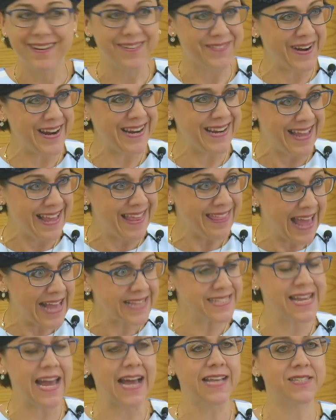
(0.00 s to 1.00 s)
Right?
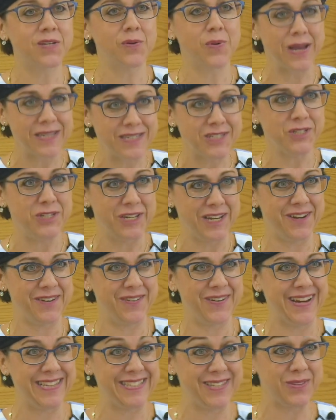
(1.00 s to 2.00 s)
That's God's question,
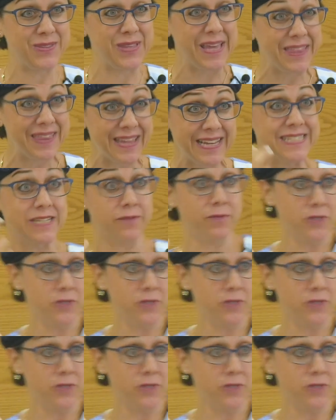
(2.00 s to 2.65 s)
right? So that it's a